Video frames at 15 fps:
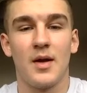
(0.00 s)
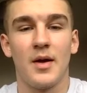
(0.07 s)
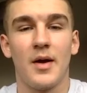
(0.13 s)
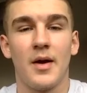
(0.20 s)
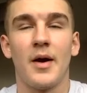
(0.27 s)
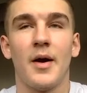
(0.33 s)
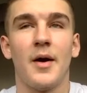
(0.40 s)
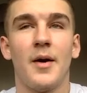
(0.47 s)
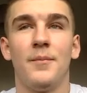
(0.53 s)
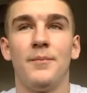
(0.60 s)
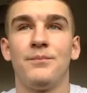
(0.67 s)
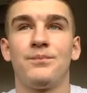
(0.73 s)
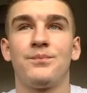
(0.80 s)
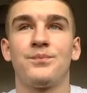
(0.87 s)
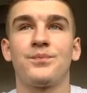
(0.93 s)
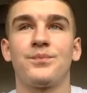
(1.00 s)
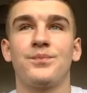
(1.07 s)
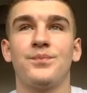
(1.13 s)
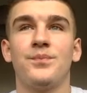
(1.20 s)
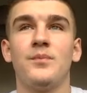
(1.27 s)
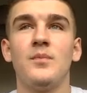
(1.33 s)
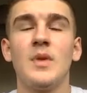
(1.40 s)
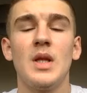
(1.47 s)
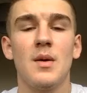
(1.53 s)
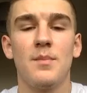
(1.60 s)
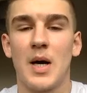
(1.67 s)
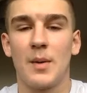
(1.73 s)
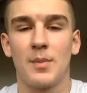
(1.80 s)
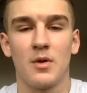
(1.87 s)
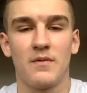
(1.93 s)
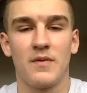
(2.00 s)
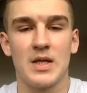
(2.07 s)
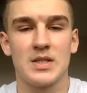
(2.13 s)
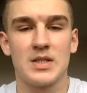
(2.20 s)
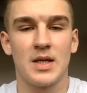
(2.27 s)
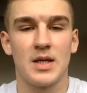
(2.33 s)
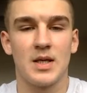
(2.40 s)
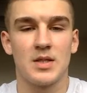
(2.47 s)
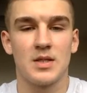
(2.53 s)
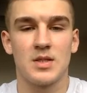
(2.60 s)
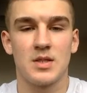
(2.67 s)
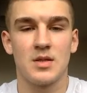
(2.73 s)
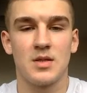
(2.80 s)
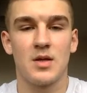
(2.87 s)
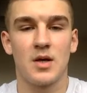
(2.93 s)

Pablo Vasquez,